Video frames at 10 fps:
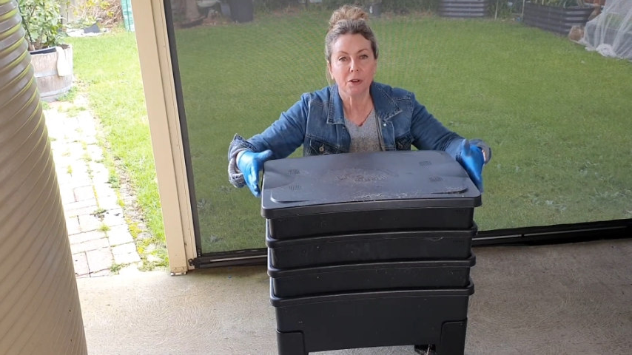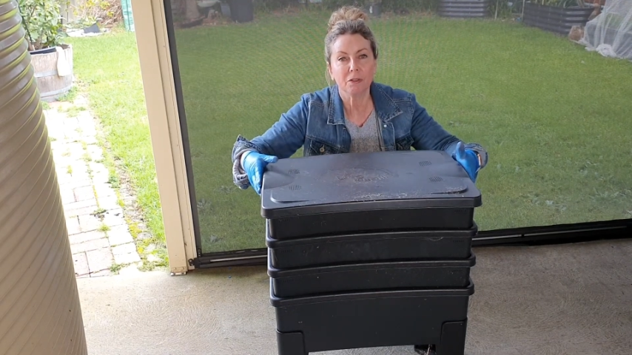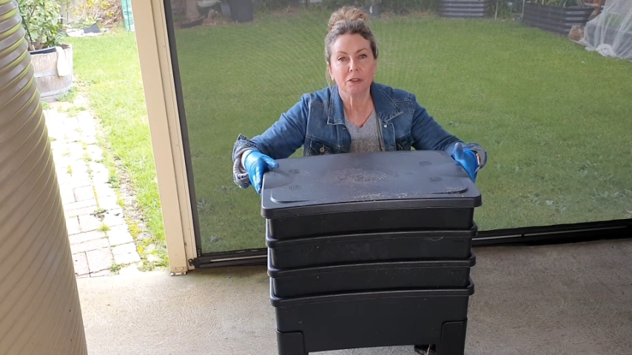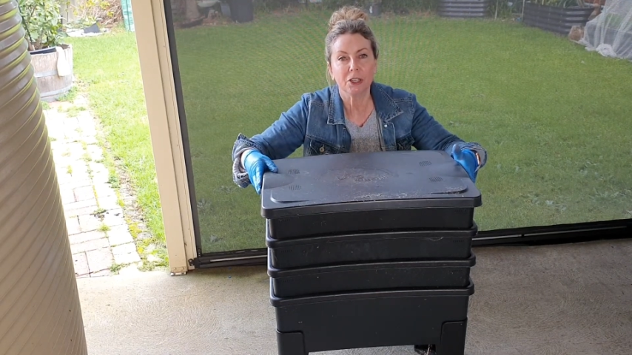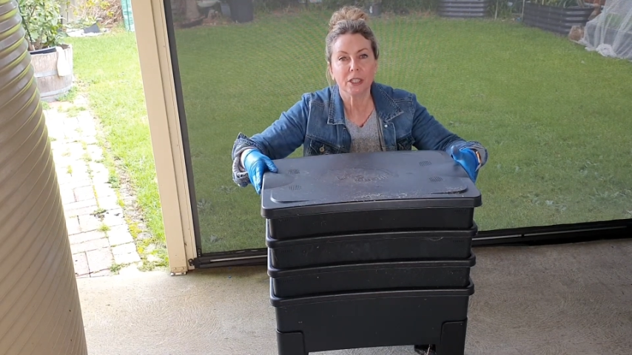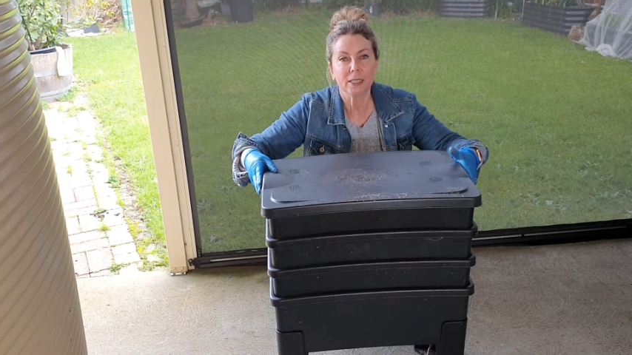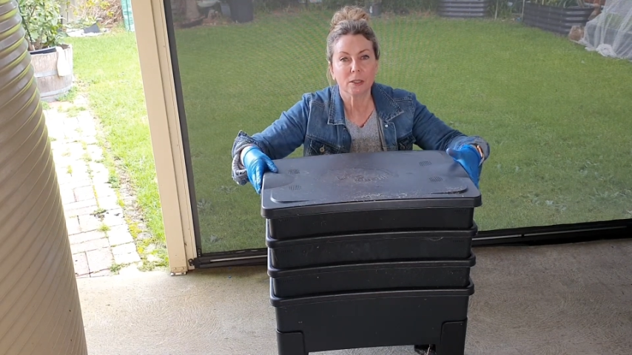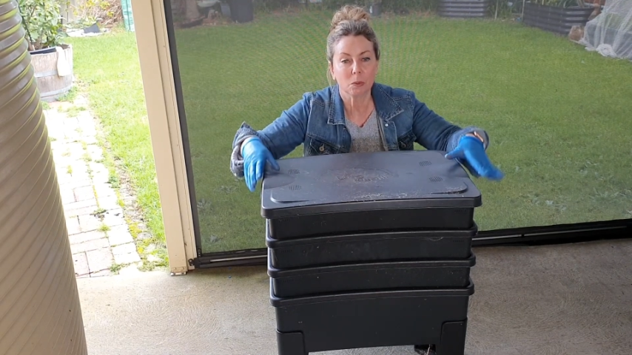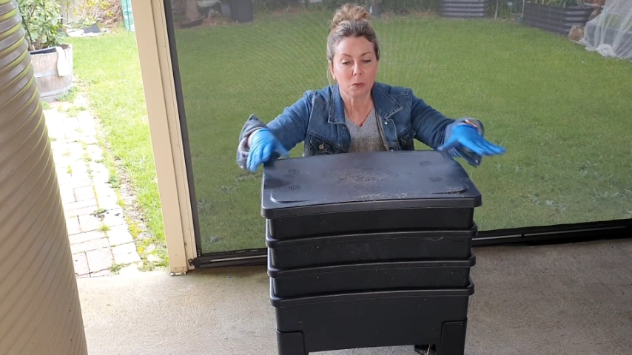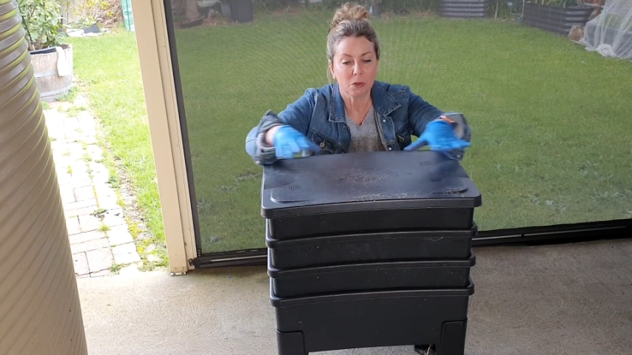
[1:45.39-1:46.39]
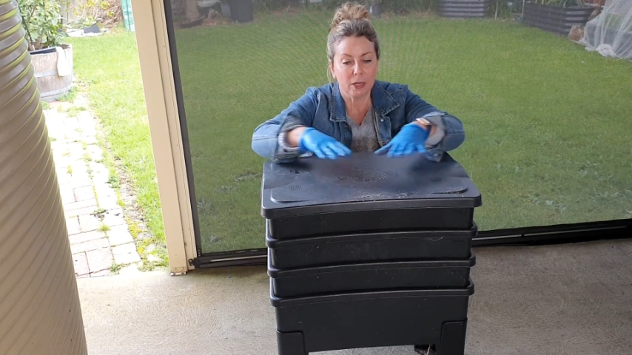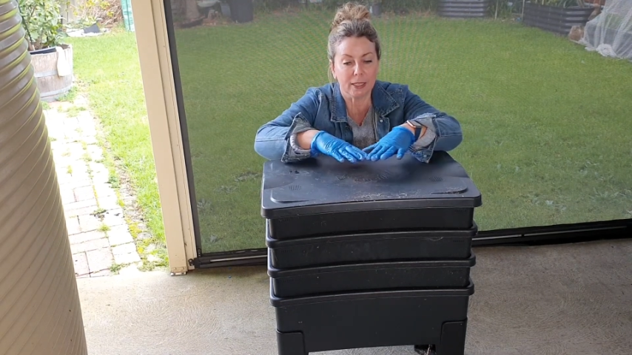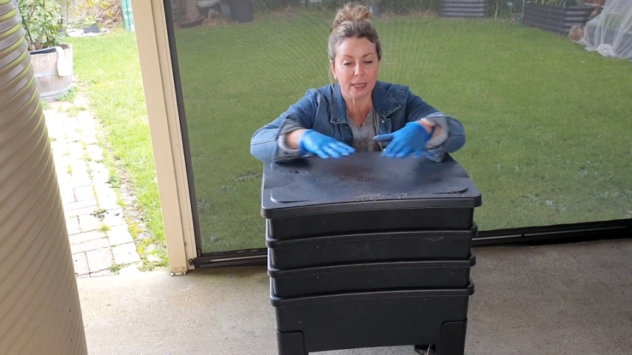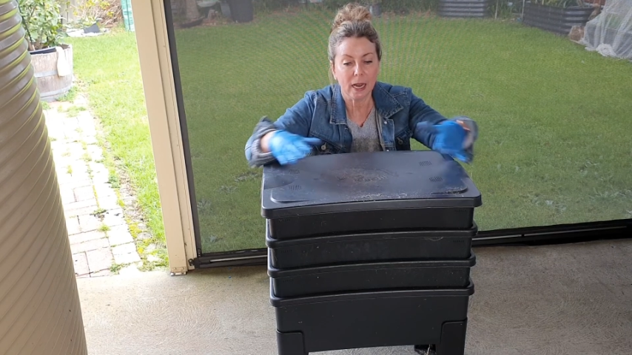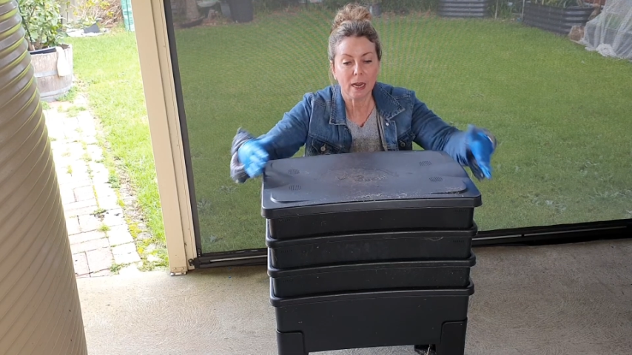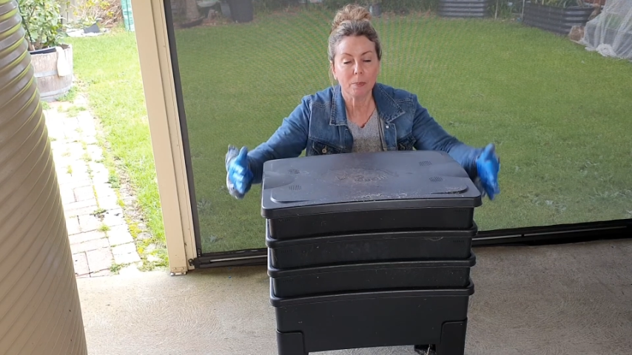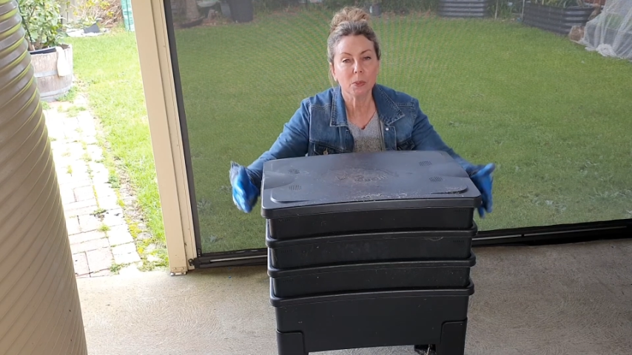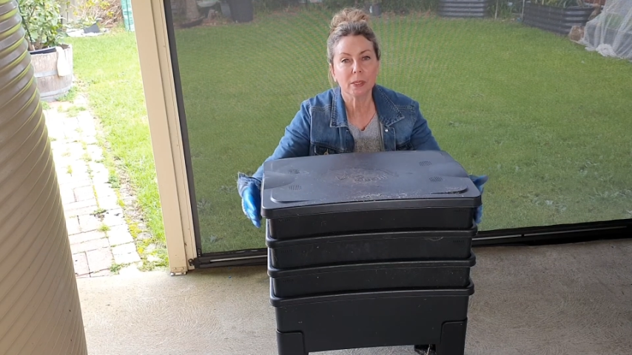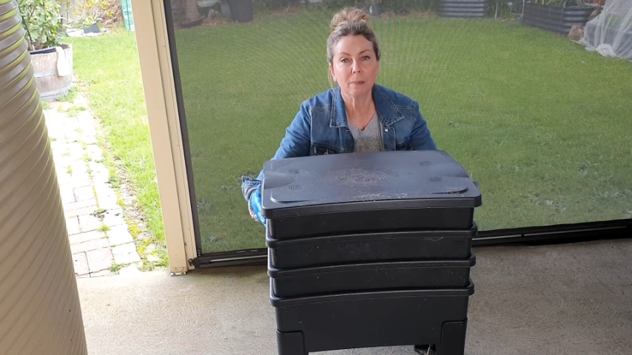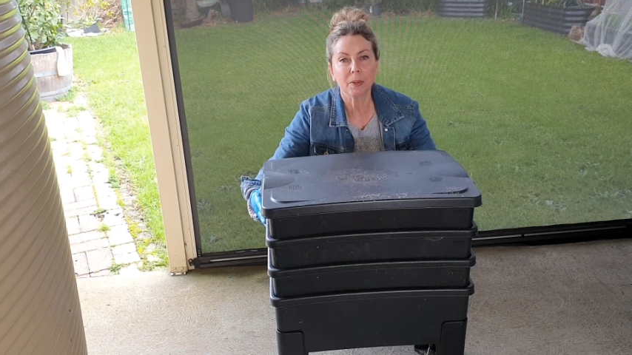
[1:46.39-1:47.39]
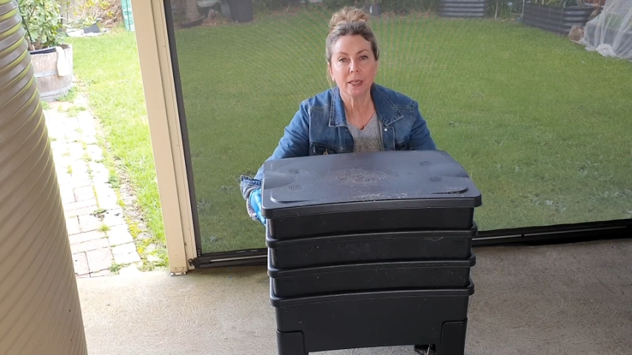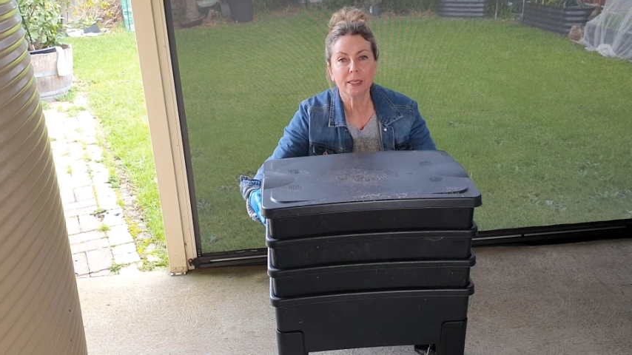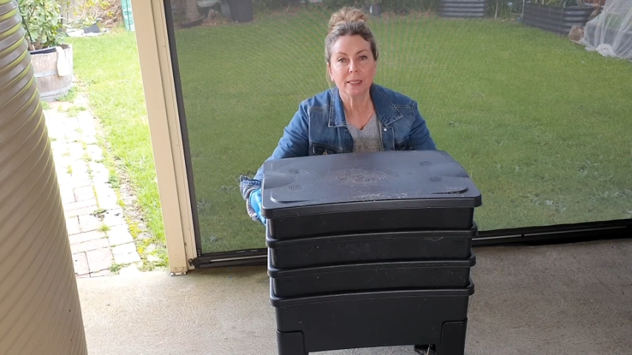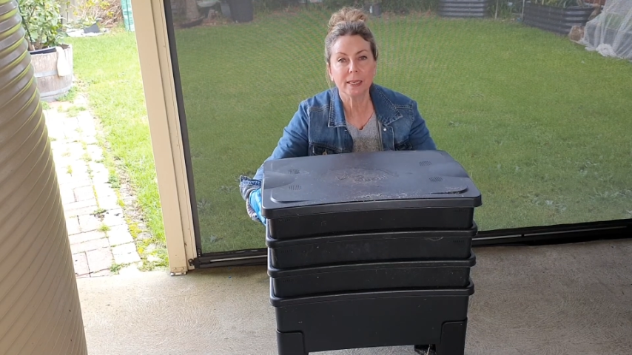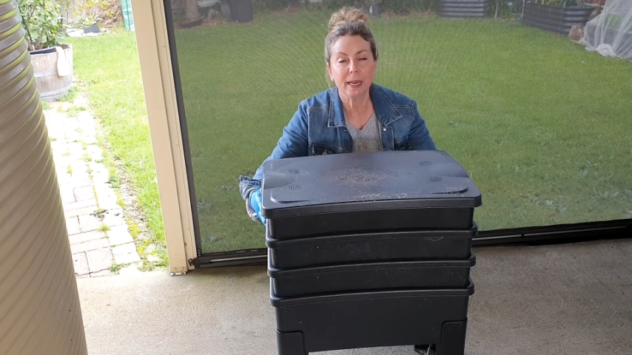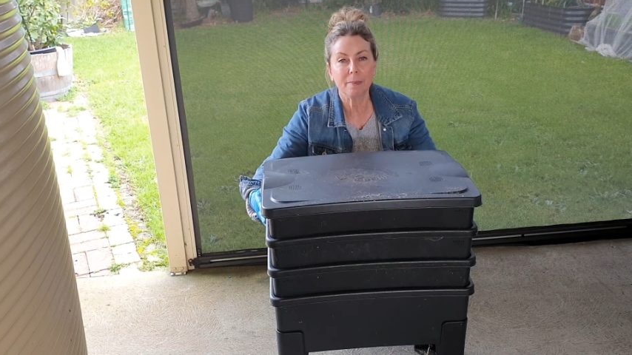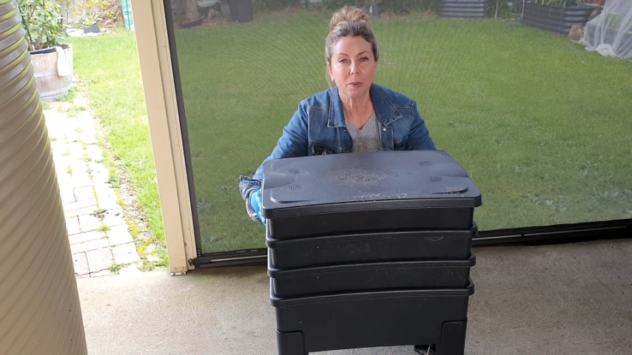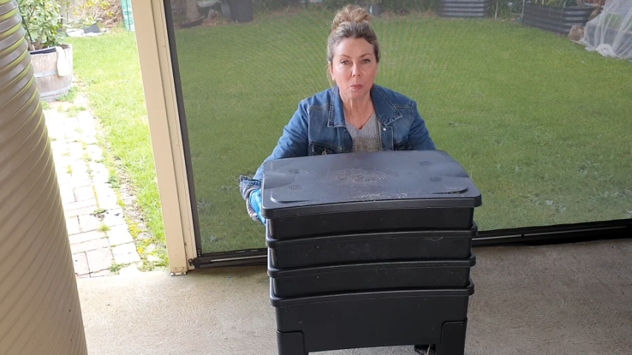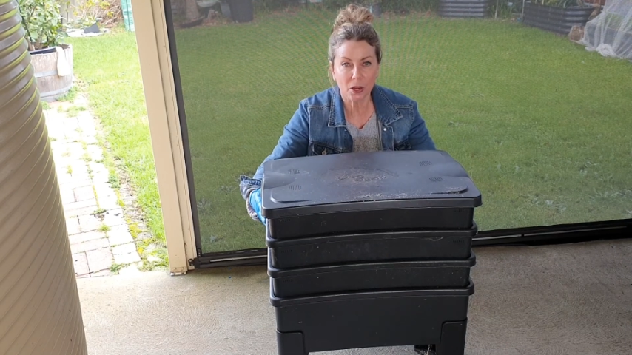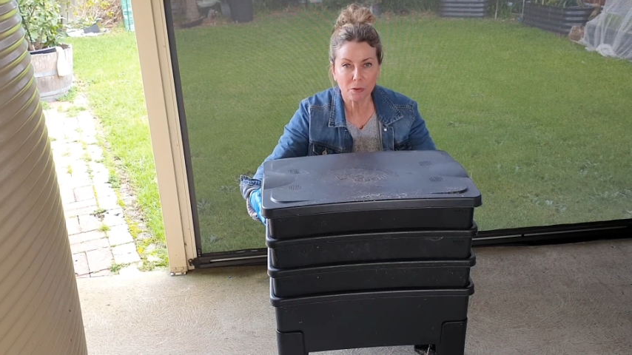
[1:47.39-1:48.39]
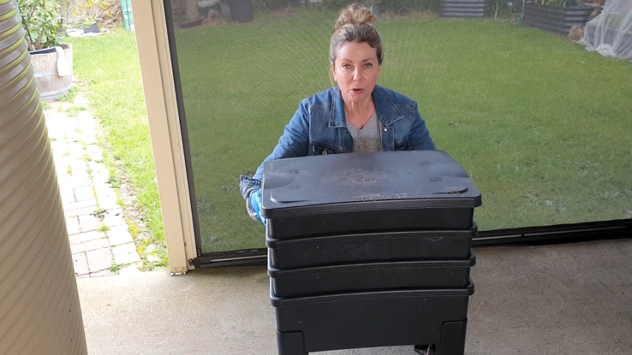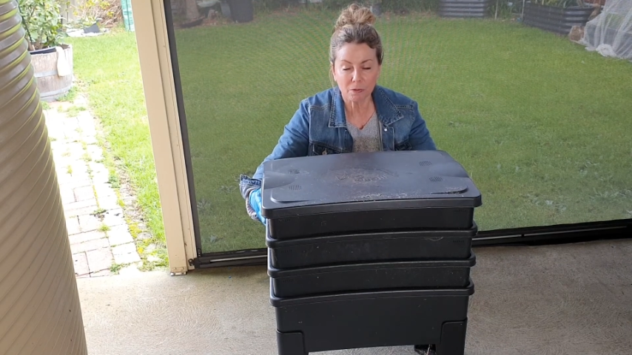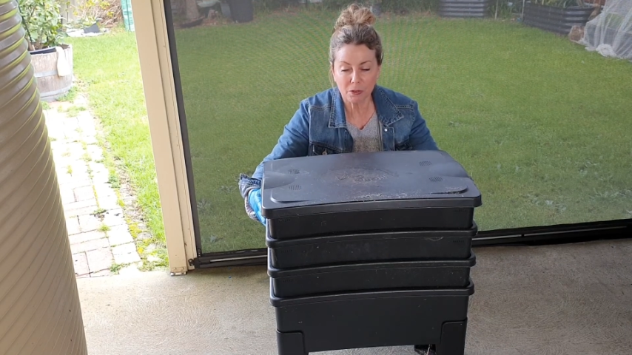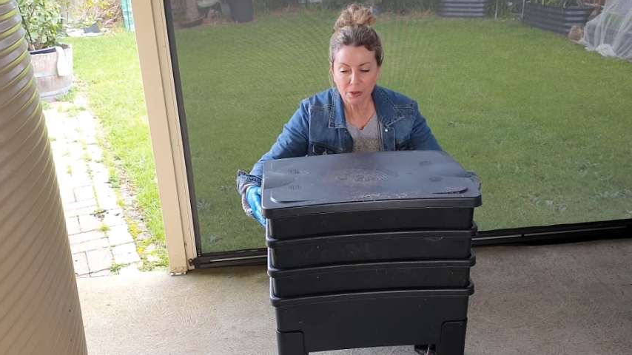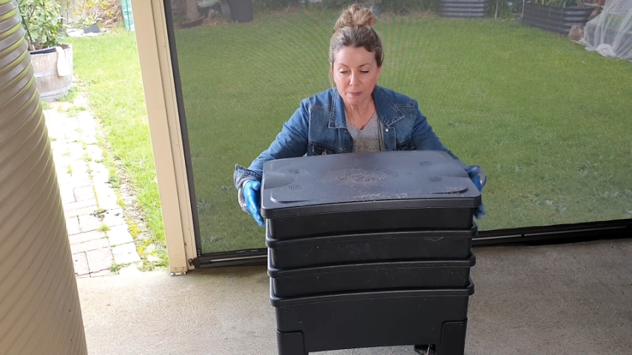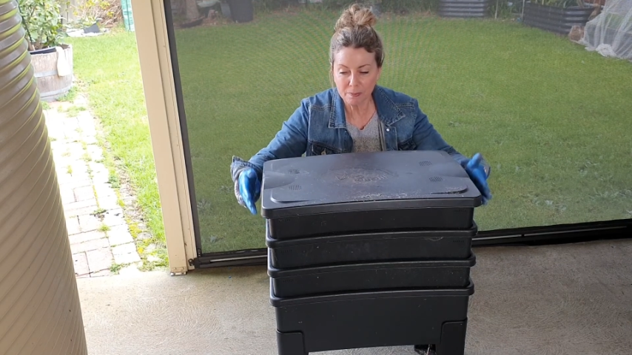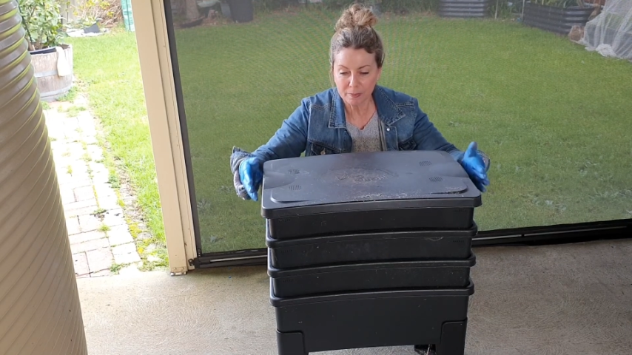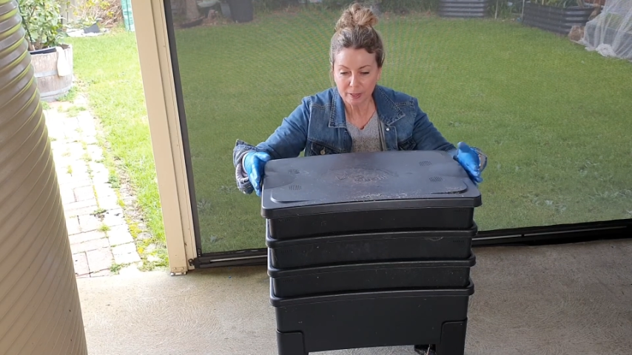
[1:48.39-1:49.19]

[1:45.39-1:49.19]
over it or a tarp or something just to keep the weather off of them.